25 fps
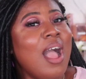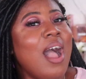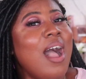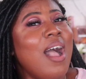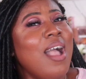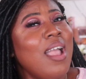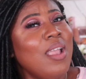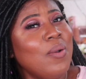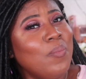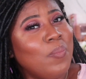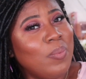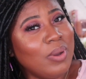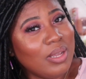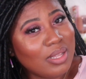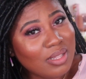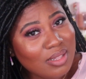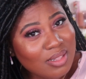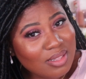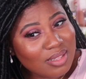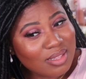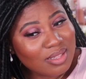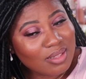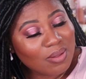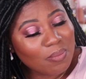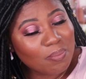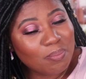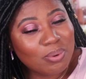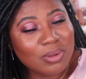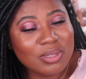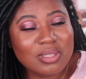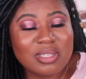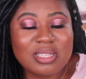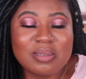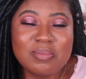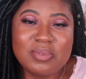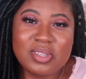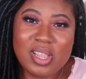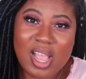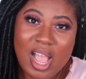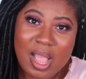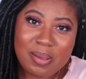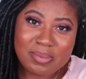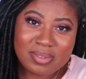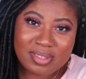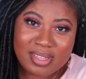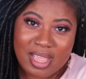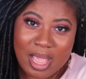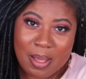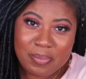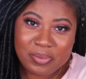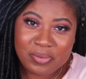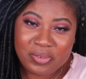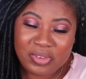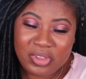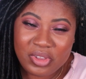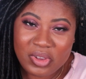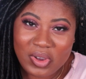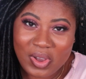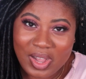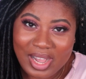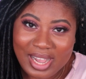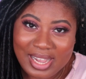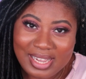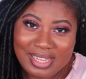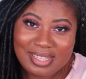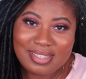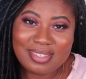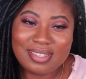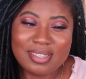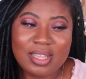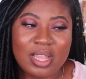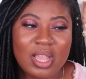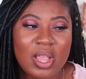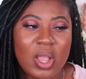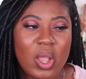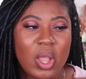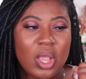I will put some timestamps for you guys